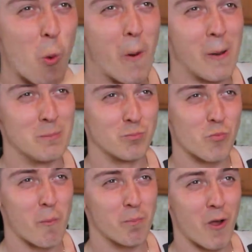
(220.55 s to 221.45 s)
I'm
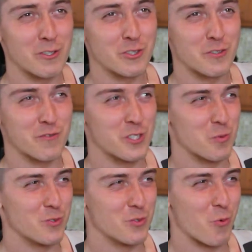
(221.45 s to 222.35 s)
not sure if these
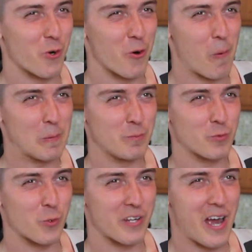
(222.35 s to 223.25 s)
ones were
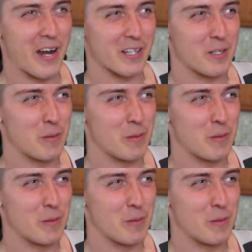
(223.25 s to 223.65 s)
organic.